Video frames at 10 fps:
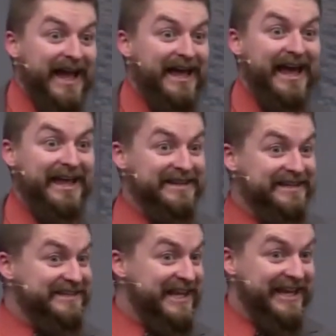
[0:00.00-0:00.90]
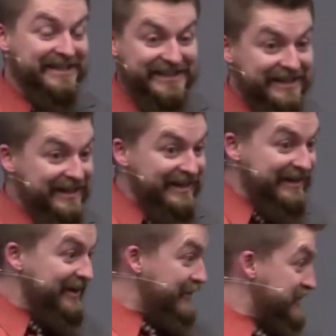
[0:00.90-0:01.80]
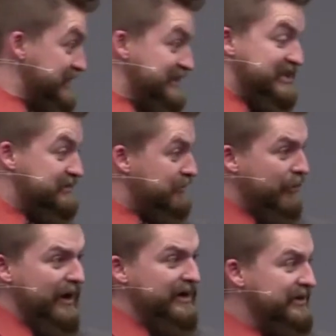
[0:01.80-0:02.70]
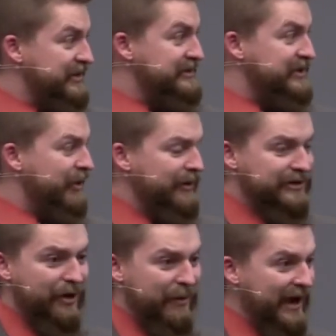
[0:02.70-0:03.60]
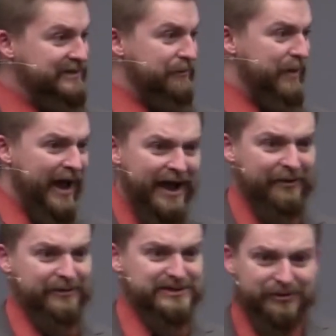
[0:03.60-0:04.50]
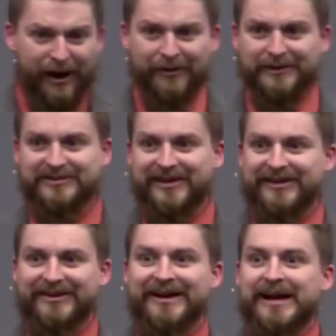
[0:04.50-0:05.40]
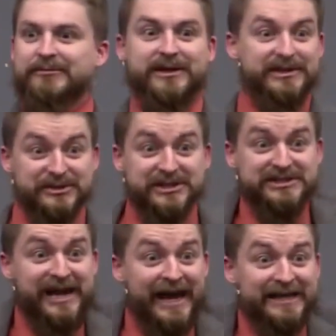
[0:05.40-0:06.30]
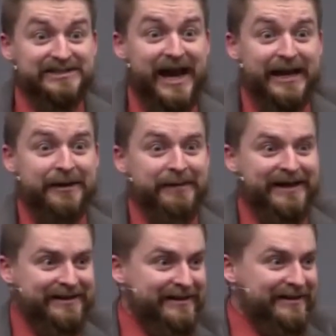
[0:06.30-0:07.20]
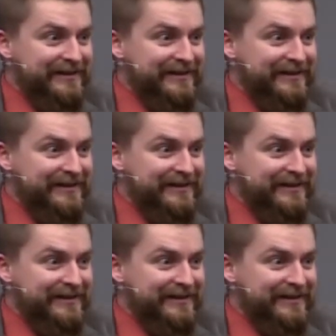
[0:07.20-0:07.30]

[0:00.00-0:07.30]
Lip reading: and then Keely, you know, she just, "What are you doing? Go back to bed. What's wrong with you? I think there's a snake attacking me."